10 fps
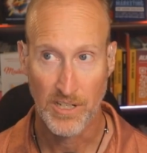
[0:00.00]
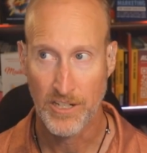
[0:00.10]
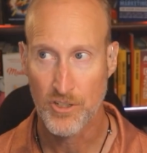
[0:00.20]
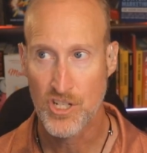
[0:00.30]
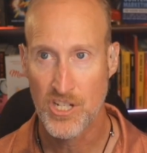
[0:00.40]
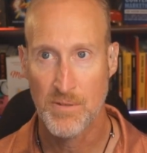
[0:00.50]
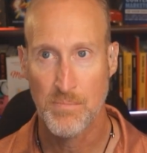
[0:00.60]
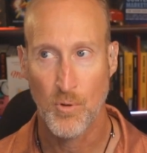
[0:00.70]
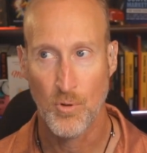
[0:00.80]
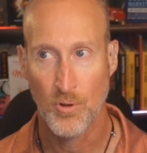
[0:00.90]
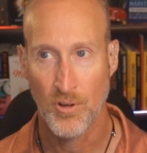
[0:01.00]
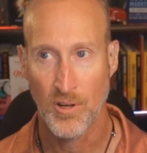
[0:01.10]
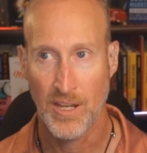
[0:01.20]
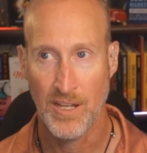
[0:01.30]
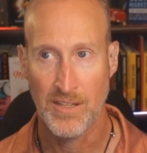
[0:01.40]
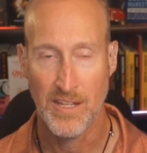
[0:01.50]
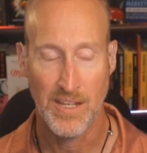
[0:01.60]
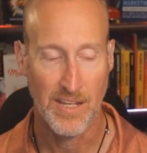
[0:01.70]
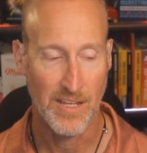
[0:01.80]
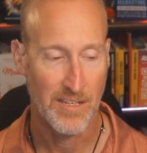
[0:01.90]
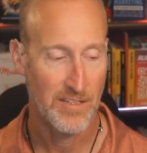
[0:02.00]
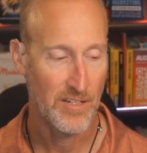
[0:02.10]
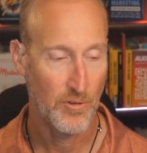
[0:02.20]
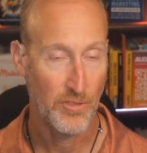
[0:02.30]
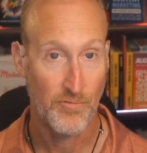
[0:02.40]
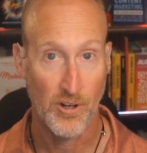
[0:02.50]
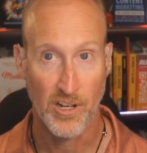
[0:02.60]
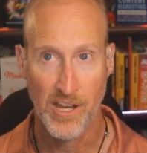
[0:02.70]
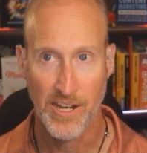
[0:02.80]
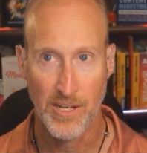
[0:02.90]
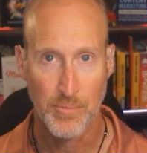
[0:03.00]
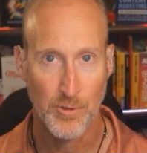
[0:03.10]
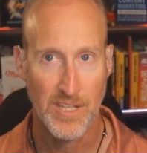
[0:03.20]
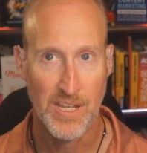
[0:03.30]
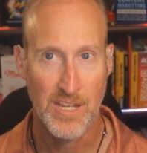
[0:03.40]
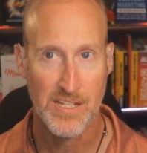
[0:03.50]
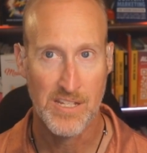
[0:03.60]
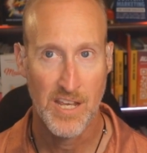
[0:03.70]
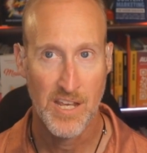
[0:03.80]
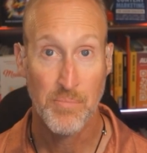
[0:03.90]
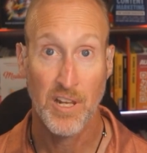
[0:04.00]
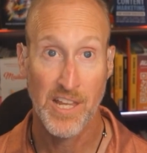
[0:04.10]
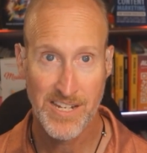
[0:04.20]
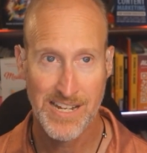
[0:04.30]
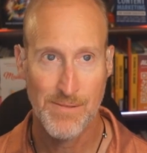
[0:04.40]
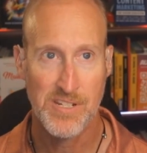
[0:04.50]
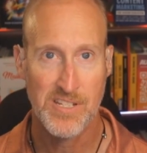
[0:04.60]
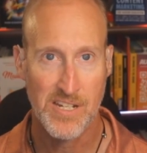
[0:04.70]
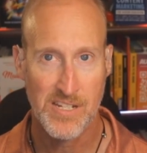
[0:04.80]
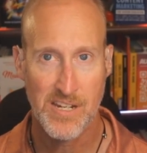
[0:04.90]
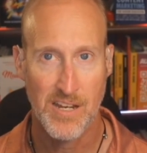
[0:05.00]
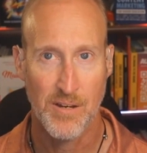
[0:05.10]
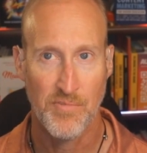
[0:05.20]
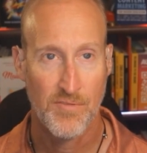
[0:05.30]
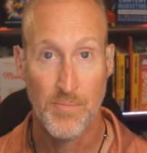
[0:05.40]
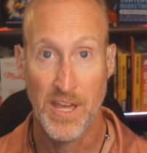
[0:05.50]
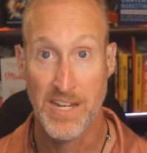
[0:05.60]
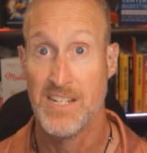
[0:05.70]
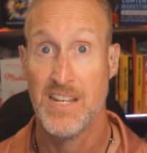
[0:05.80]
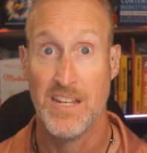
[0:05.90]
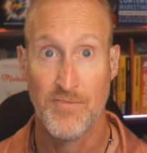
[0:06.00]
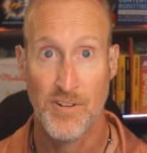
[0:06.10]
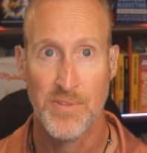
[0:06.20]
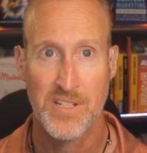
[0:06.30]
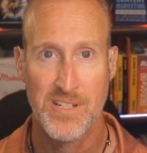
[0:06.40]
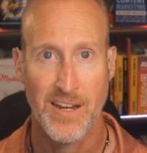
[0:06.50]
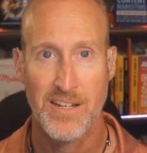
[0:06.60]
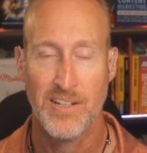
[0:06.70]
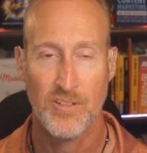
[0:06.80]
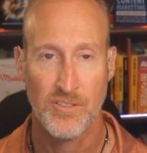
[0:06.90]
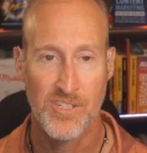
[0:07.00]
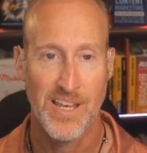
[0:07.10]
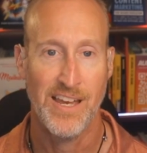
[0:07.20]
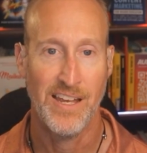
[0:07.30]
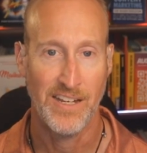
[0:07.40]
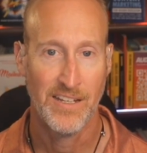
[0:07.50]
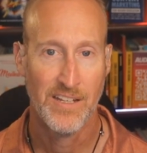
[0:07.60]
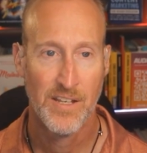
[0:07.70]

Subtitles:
leadership or in the frontline employees. But a lot of times it does come from the IT and from the technical side.